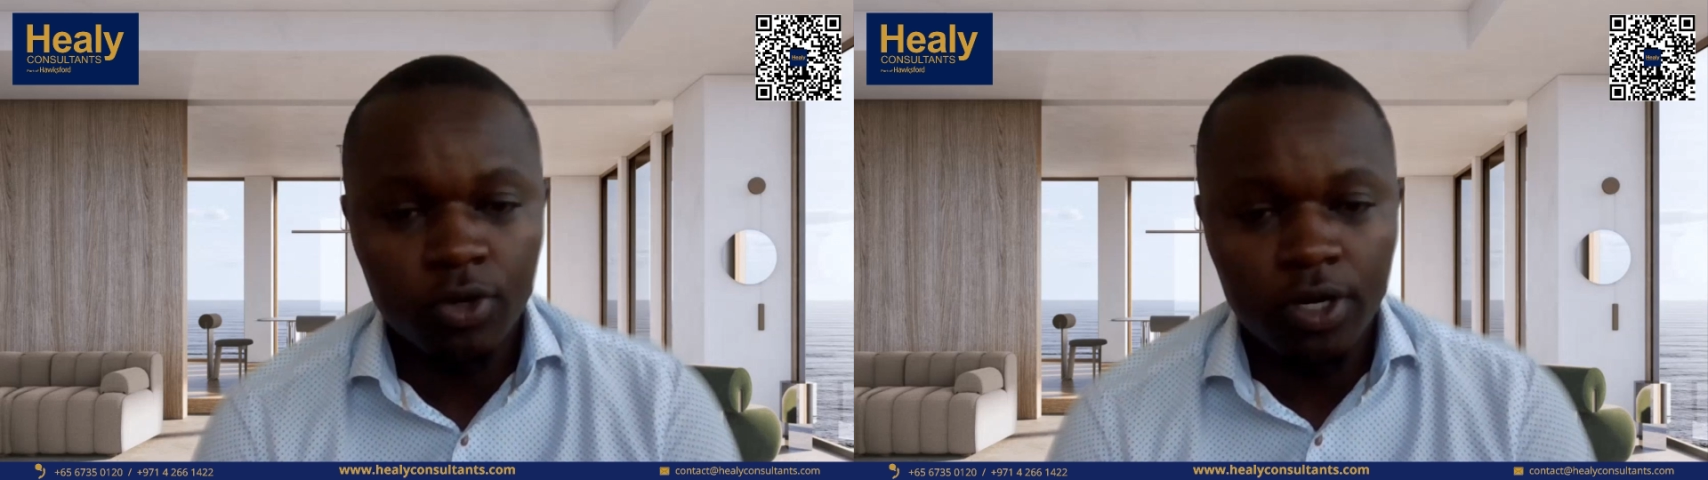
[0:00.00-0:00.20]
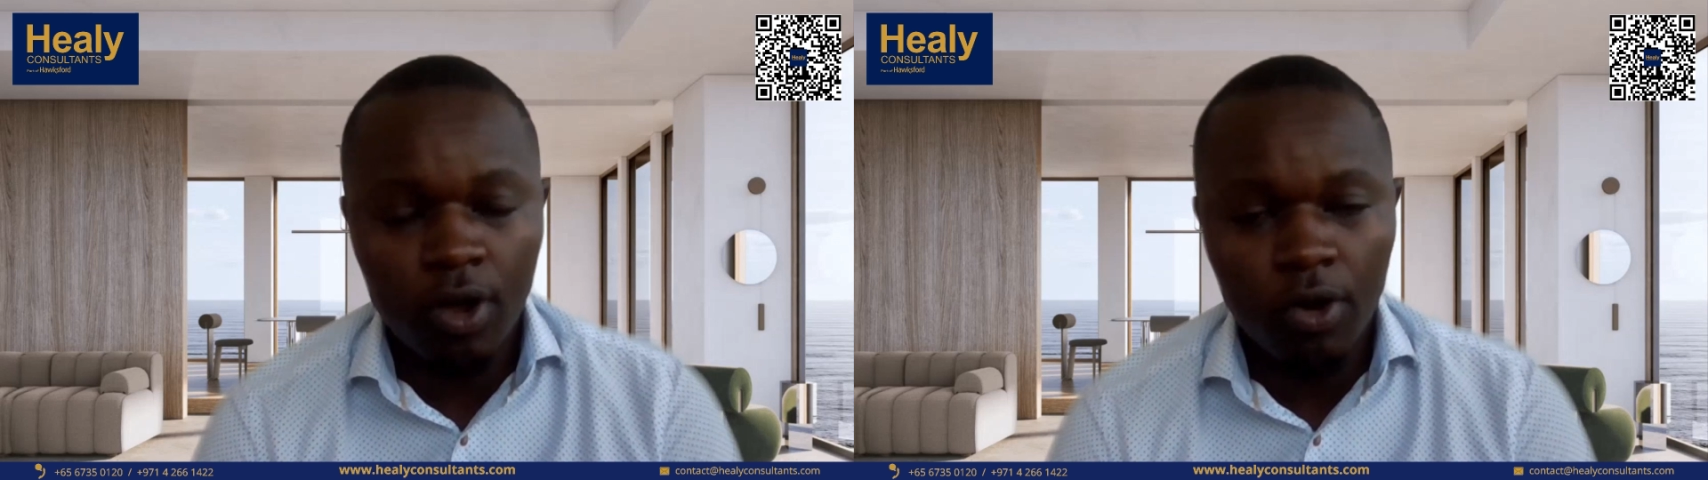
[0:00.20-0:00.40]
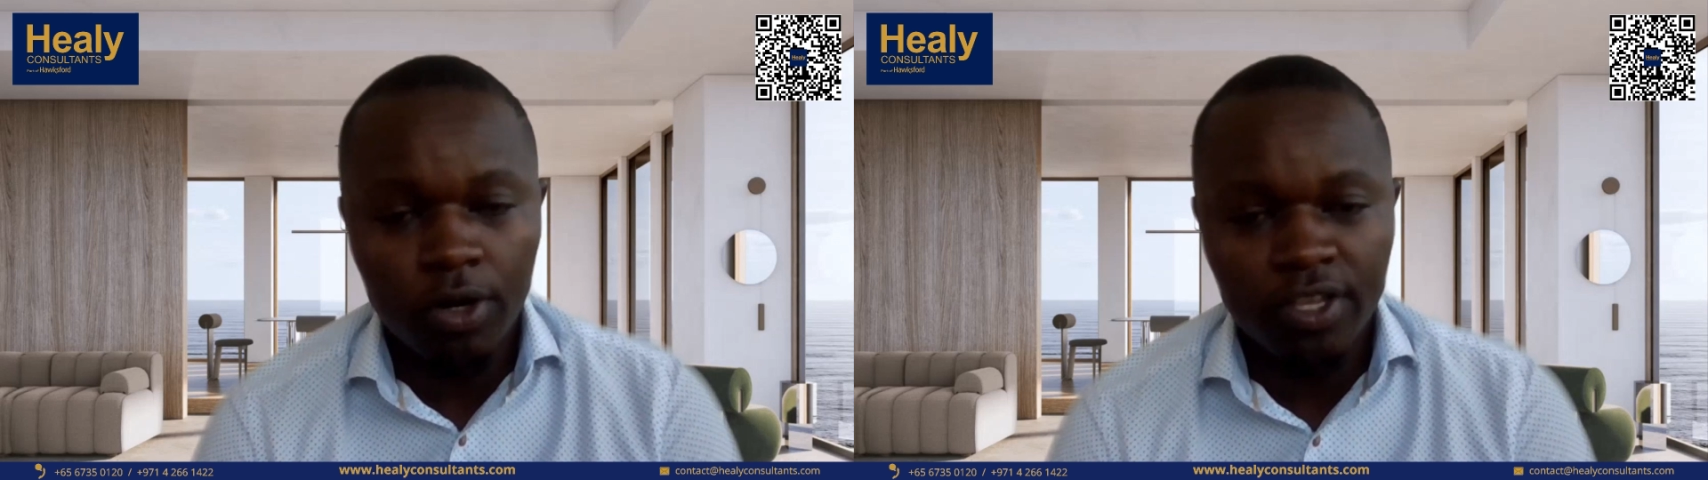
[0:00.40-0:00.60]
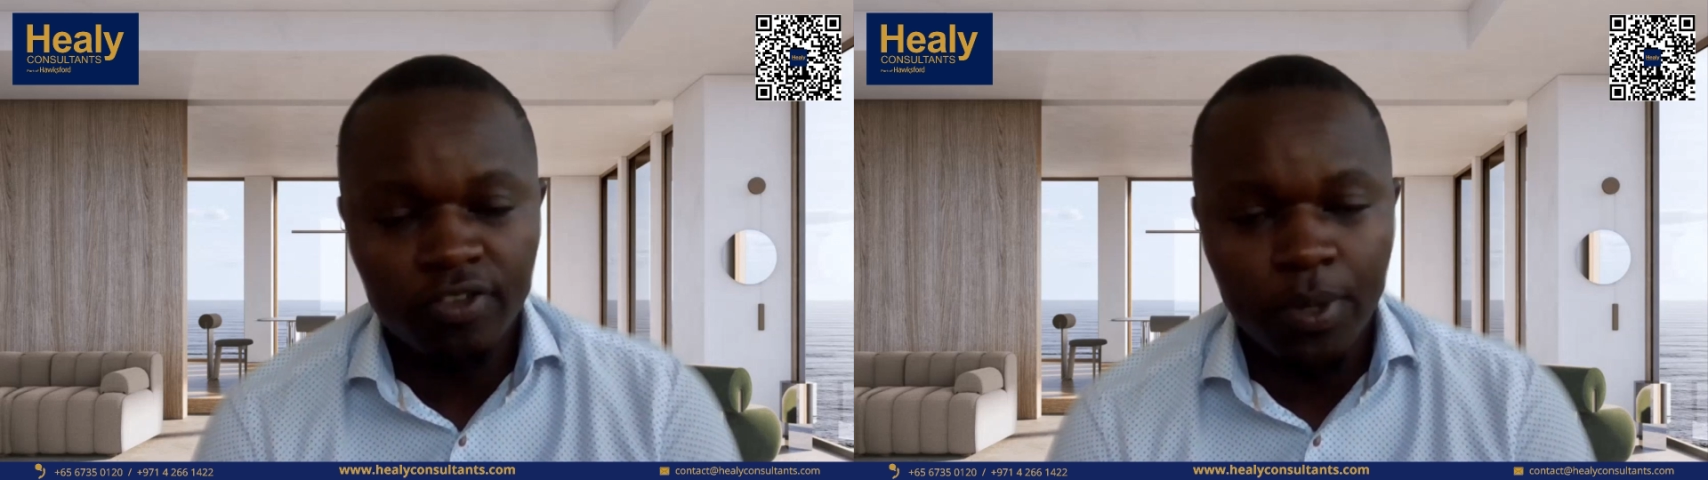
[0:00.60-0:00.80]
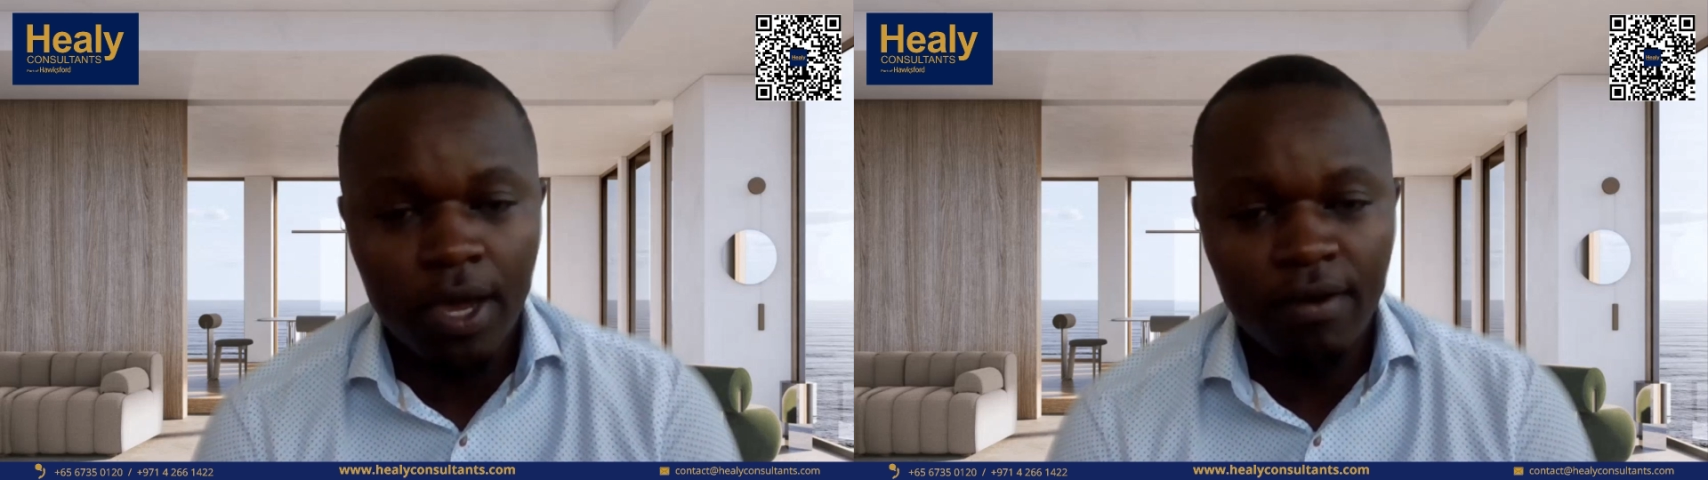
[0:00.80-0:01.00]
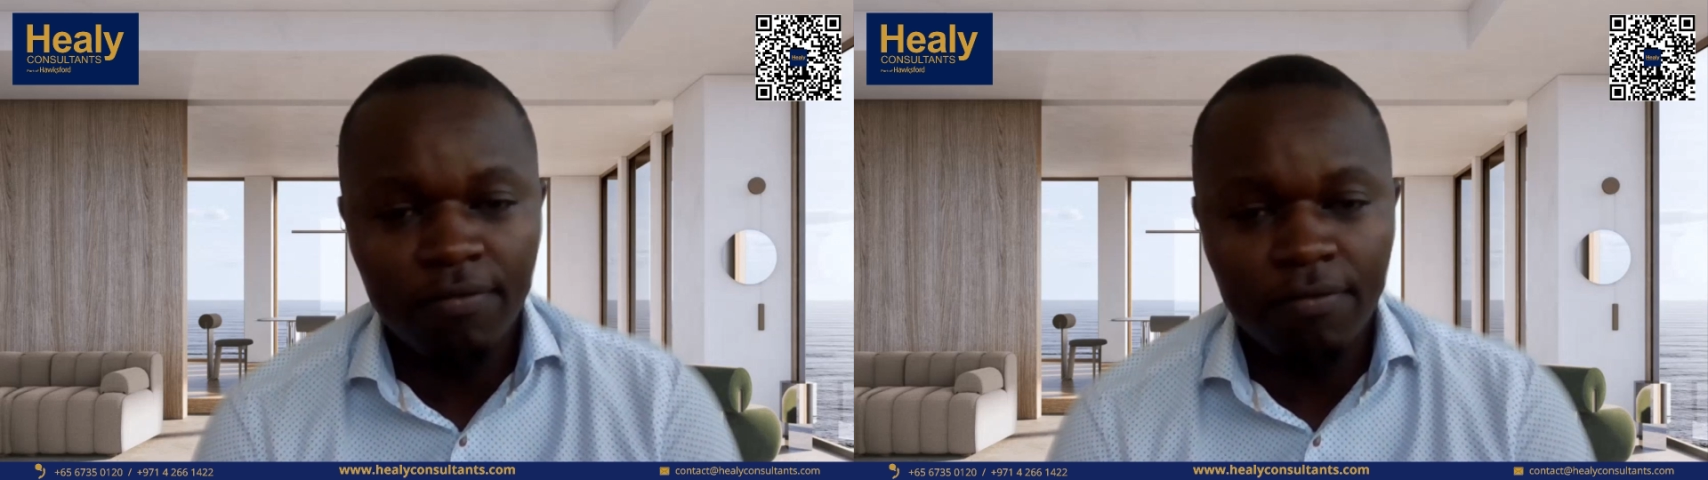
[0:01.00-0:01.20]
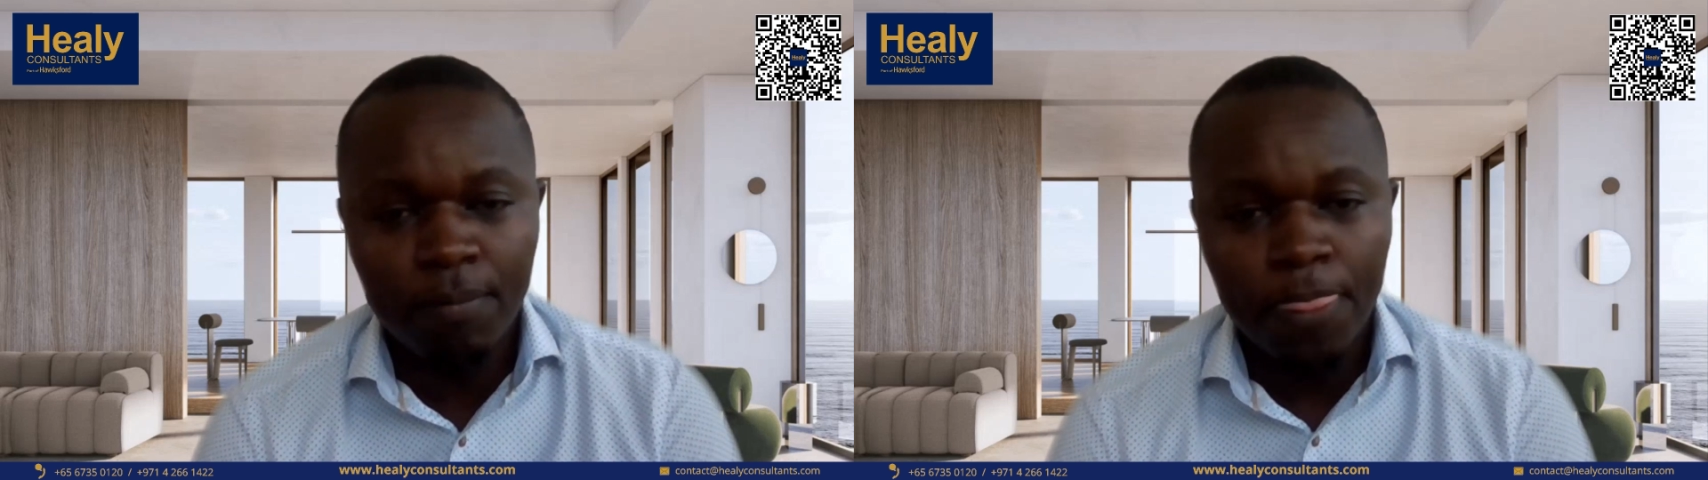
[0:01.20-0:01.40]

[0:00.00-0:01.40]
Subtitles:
on his behalf.